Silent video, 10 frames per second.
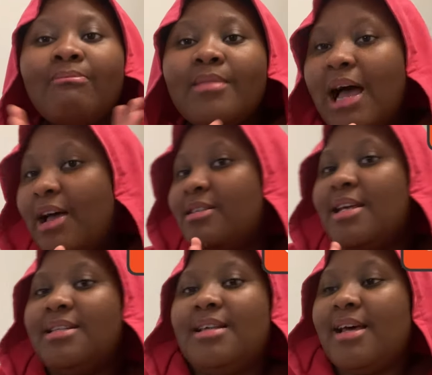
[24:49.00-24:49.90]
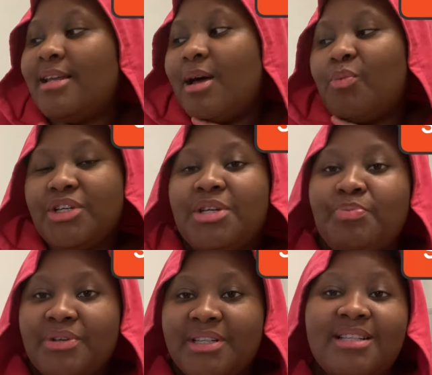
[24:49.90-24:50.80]
as I said, I'm watching
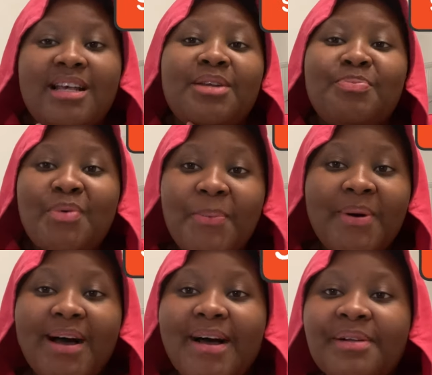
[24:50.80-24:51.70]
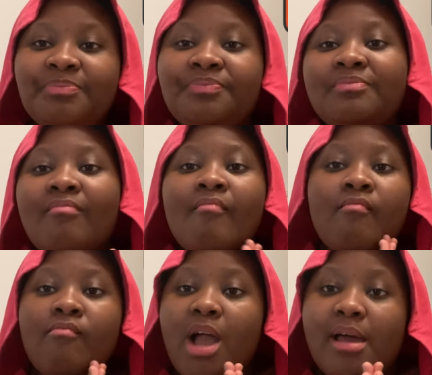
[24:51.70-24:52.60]
Princess and the Popper,
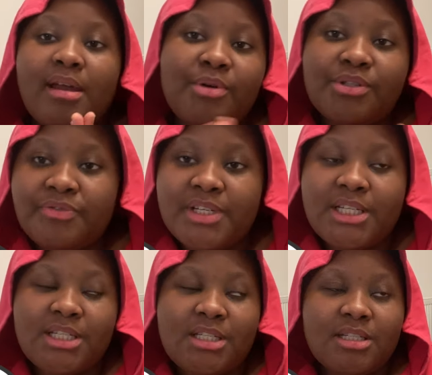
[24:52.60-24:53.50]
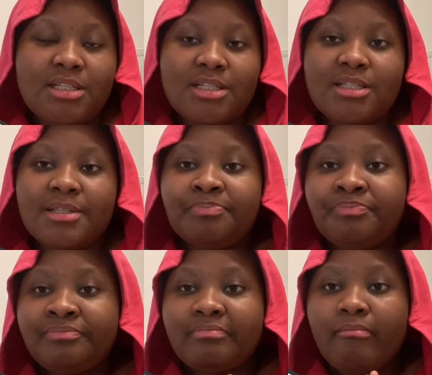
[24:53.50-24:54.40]
and I want to finish
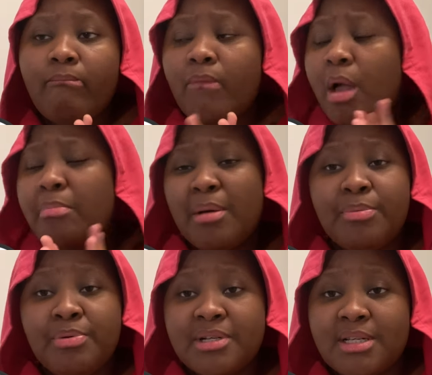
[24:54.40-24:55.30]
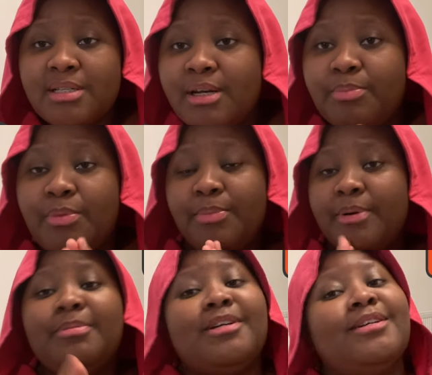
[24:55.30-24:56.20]
it, Barbie Princess and the
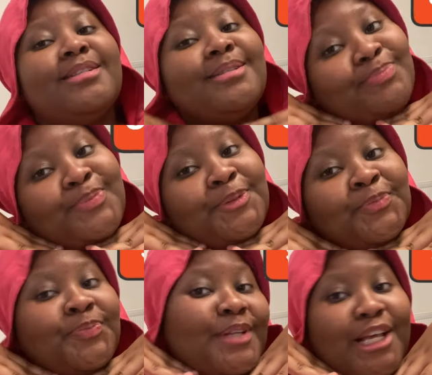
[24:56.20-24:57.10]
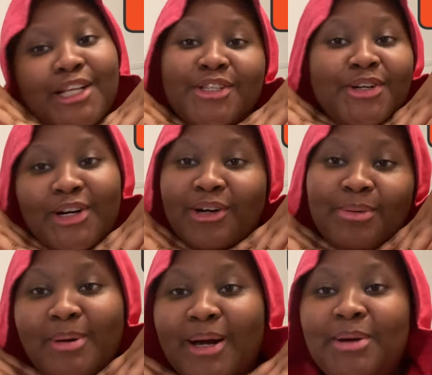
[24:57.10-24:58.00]
Popper, because it's your girl
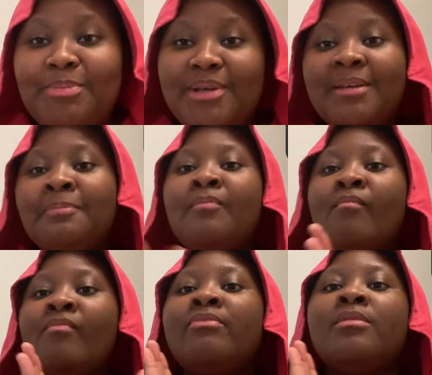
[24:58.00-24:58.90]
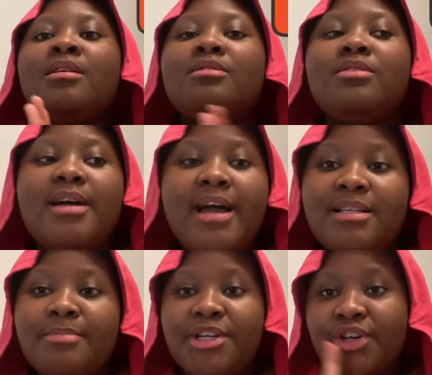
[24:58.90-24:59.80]
Barbie. So
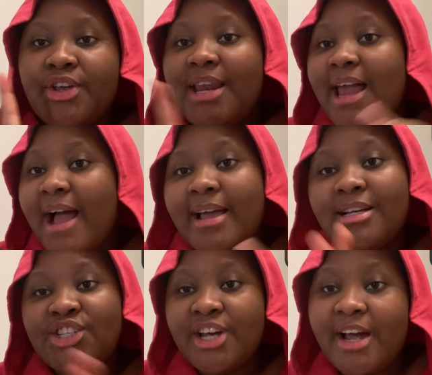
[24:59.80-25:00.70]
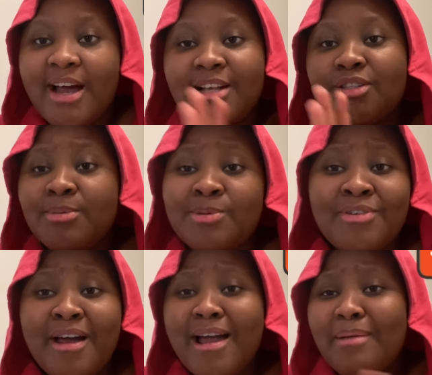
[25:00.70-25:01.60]
guys, make sure you like, share and
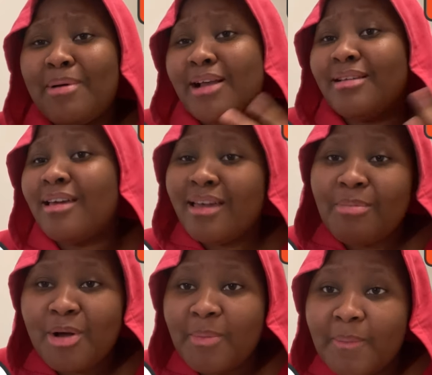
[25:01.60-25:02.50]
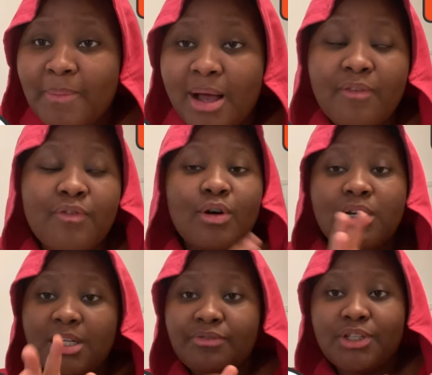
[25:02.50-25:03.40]
subscribe, and keep coming back for
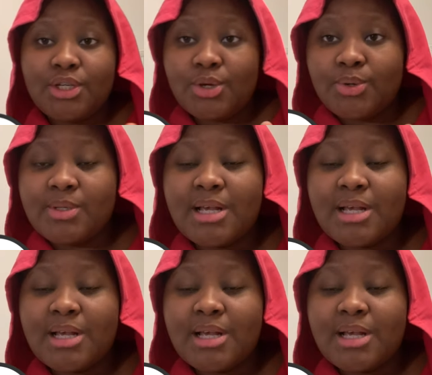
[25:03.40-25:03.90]
other videos.